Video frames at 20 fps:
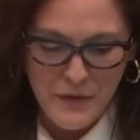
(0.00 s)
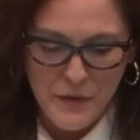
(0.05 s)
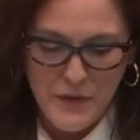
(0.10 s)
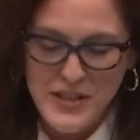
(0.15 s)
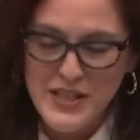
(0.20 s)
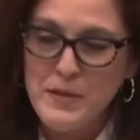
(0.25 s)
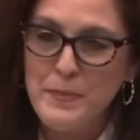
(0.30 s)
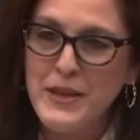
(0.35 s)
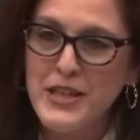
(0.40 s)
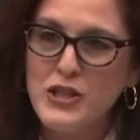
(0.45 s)

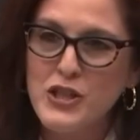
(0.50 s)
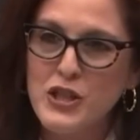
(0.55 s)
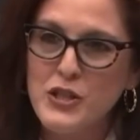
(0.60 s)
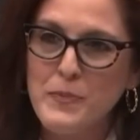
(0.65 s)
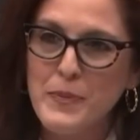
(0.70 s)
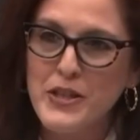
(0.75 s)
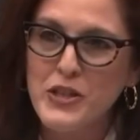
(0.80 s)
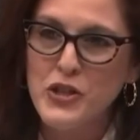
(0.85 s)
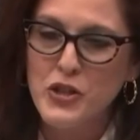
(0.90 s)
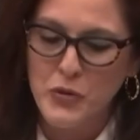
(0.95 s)
Free speech
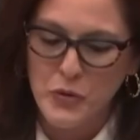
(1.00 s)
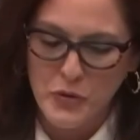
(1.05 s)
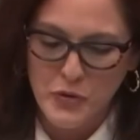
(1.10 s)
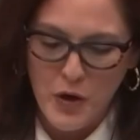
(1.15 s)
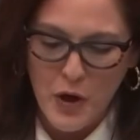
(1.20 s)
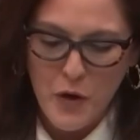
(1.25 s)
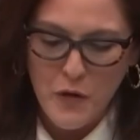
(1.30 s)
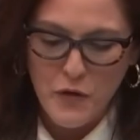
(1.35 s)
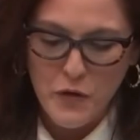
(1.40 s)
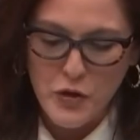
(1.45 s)
has been
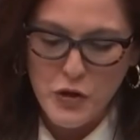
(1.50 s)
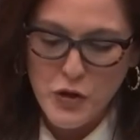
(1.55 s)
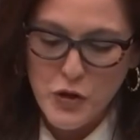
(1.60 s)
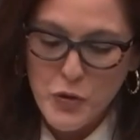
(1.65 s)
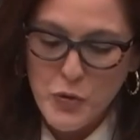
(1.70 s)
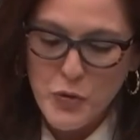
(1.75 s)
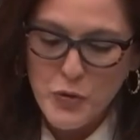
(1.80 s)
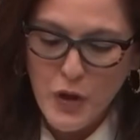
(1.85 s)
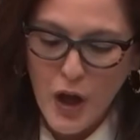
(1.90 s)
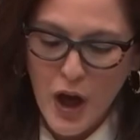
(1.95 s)
chilled for
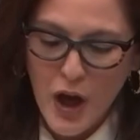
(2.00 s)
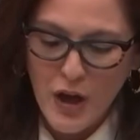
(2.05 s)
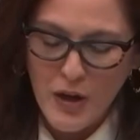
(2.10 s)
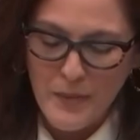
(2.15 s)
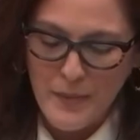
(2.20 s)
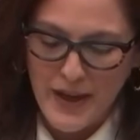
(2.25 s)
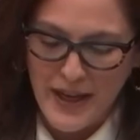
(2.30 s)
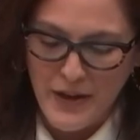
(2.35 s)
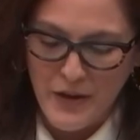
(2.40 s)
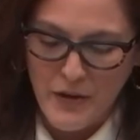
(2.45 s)
too
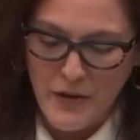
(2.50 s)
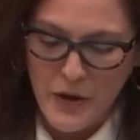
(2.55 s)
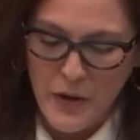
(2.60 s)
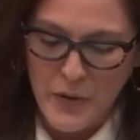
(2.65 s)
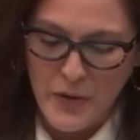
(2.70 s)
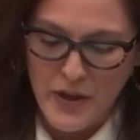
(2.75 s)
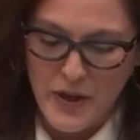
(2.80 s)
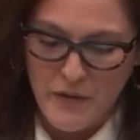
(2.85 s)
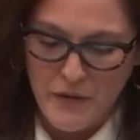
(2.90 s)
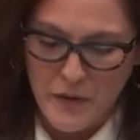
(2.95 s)
long by our
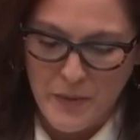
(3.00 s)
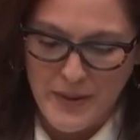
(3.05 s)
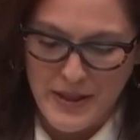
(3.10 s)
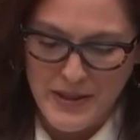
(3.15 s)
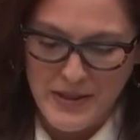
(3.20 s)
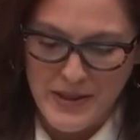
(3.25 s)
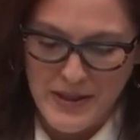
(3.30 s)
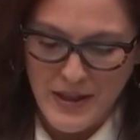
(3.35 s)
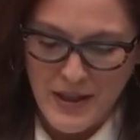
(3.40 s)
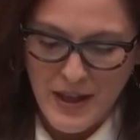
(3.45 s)
own
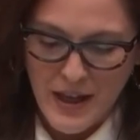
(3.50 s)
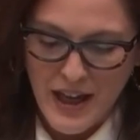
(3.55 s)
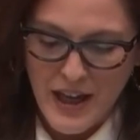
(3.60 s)
government.